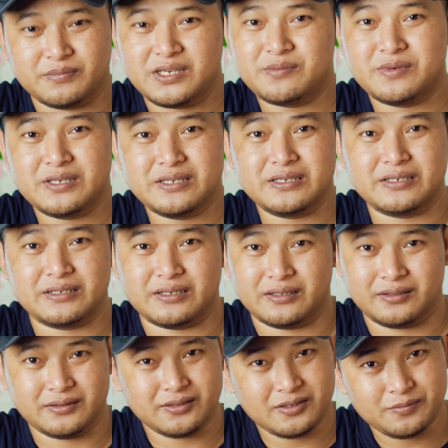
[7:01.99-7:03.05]
maybe a
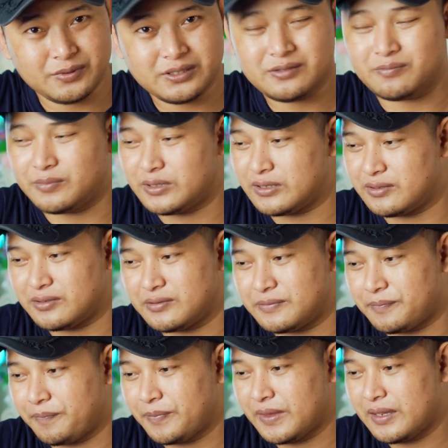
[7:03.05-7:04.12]
little bit but
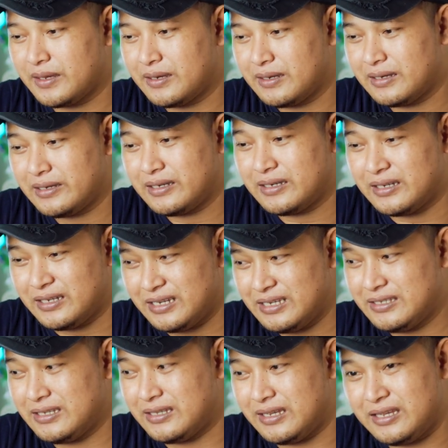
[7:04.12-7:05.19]

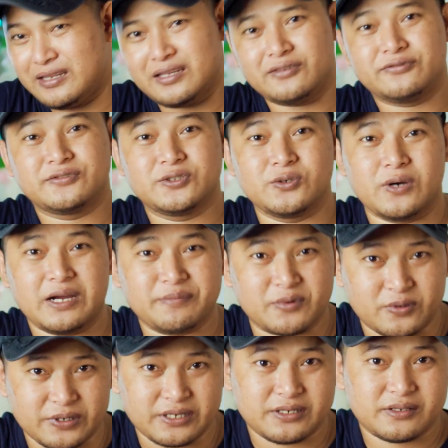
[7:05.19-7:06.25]
is it enough to
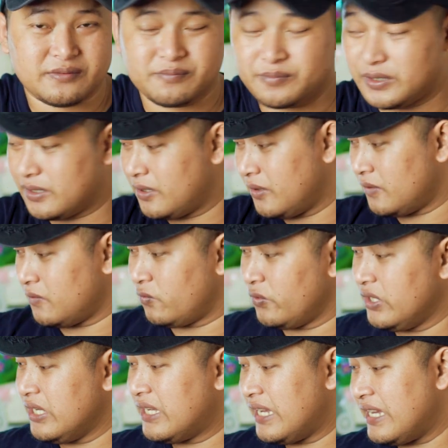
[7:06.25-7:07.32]
upgrade? because
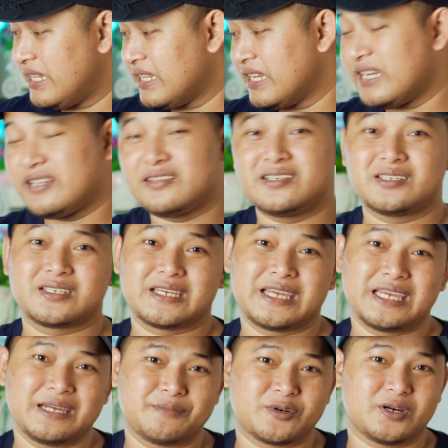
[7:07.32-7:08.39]
we can get this
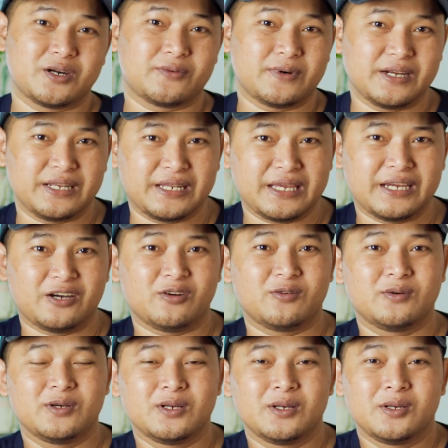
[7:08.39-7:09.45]
camera right
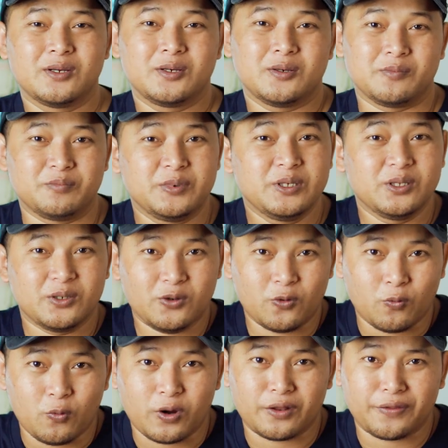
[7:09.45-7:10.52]
now below
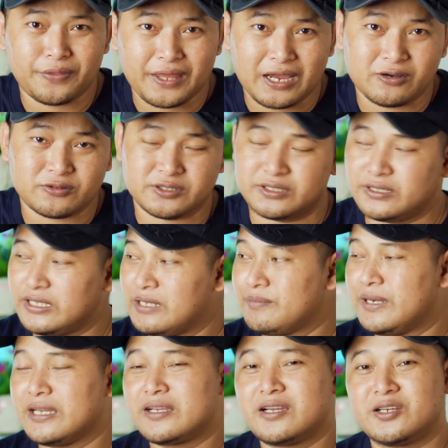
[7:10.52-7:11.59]
1000
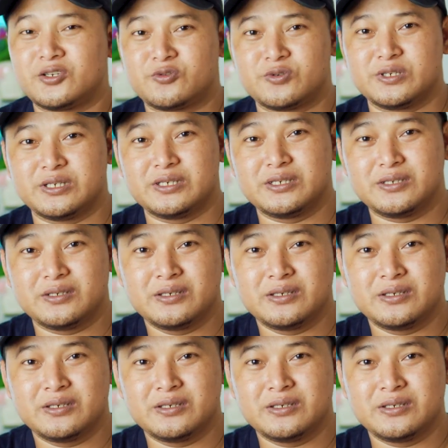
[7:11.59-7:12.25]
in my country